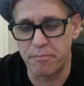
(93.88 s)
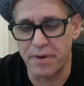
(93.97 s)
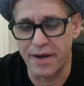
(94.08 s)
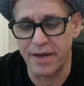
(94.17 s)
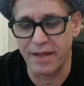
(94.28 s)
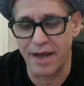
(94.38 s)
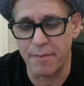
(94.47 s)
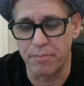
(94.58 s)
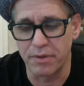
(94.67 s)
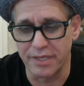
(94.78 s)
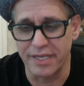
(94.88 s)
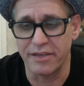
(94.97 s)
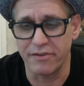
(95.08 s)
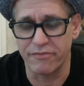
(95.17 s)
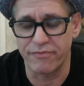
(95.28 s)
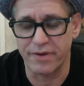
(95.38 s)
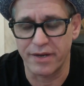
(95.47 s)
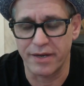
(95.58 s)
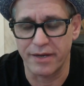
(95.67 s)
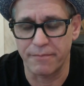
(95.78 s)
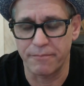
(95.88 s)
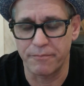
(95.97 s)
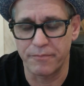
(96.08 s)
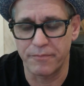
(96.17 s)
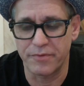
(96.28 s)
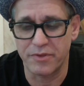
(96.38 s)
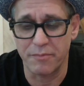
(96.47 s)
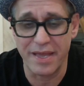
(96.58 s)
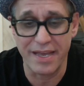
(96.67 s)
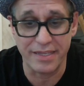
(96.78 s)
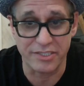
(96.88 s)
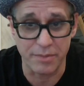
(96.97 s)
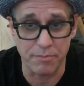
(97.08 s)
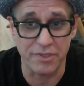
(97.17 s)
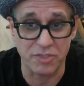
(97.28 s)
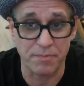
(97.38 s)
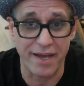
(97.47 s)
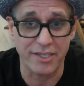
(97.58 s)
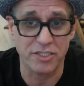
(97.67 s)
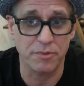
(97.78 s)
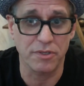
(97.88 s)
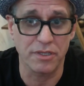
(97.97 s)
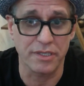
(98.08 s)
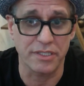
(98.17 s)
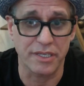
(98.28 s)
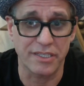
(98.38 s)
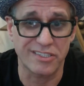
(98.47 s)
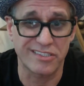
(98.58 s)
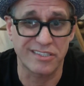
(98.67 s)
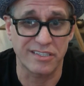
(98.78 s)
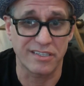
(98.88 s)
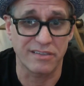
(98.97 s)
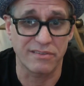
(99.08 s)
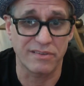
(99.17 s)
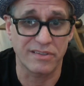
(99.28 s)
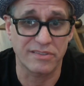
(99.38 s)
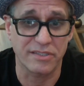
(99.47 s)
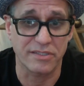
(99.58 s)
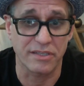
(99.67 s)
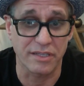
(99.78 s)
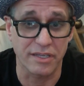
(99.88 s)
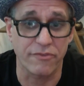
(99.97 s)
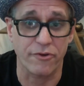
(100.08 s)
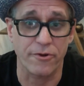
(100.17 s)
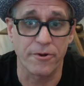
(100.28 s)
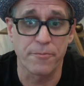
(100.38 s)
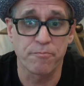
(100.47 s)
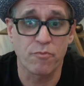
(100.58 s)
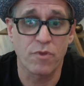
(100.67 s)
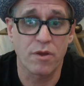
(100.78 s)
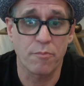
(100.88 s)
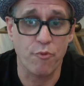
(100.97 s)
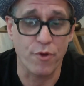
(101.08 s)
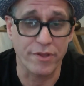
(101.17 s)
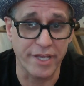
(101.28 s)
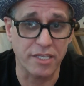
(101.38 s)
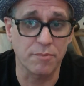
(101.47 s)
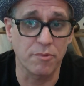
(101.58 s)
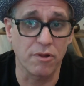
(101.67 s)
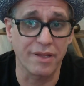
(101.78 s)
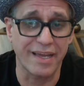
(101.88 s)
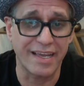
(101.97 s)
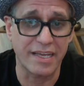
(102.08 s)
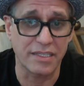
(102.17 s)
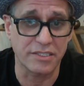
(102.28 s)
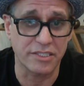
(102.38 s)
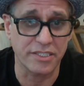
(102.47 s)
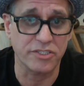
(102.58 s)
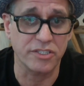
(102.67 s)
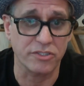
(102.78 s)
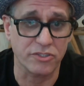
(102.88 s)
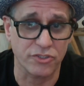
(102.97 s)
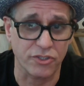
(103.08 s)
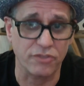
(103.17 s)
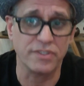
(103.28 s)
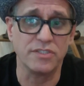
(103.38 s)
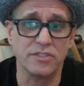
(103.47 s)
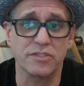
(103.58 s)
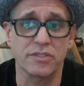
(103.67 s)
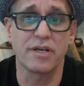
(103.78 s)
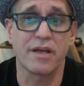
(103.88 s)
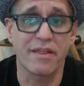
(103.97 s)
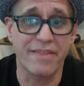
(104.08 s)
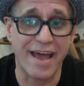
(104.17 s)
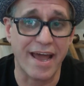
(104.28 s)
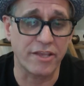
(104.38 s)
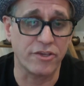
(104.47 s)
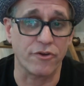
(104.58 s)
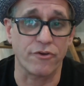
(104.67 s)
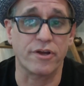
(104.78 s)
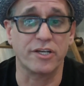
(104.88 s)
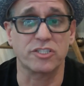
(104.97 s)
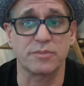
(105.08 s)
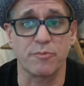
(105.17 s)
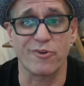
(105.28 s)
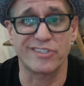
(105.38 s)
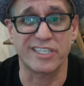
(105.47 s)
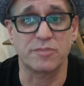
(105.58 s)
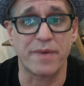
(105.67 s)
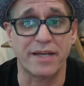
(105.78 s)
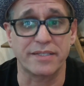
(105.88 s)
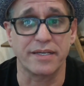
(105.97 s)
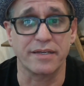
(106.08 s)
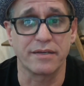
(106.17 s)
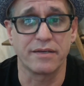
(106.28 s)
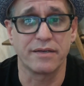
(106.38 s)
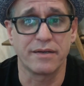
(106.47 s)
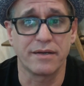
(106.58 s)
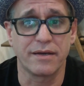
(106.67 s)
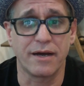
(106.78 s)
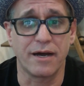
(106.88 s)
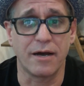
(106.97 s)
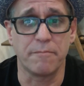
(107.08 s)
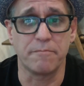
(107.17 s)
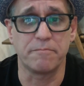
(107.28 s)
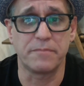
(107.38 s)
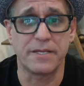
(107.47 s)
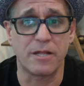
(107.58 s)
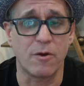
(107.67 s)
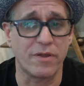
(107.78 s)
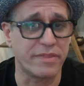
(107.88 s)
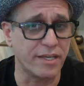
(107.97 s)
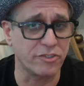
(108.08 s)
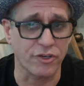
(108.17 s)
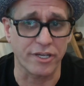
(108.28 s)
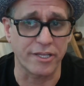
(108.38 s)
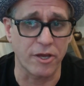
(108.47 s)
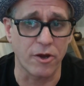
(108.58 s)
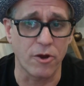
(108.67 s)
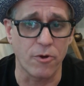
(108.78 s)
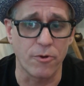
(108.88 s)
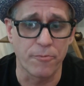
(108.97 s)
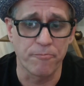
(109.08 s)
but I believe to make it as simple as possible, it's to deliver predictable and consistent service that your customer is expecting. And things are going to go